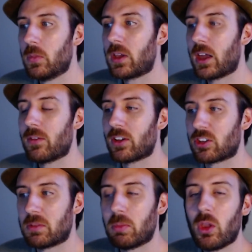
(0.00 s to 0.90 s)
kind of
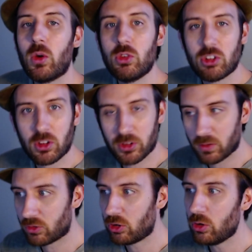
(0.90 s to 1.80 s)
explosions
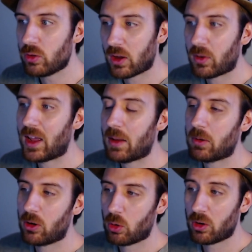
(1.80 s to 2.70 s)
of 2 that would happen
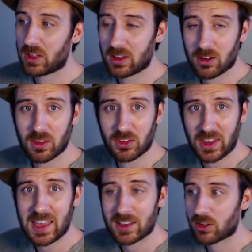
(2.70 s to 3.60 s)
in order to get to this
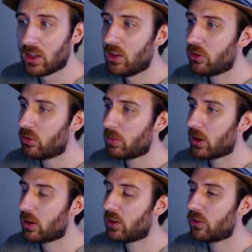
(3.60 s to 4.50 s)
8. So this would be
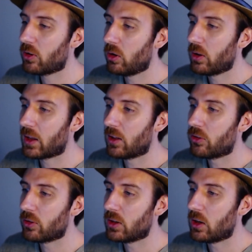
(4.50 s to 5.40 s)
our nice little
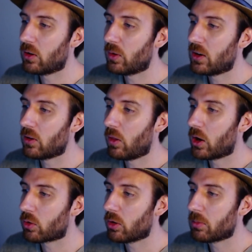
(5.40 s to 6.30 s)
answer here, written in
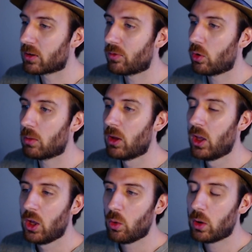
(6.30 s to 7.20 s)
logarithmic form.
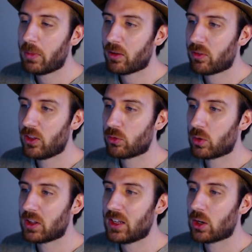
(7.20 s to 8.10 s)
What about for this
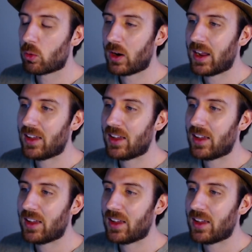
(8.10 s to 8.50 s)
one here? We're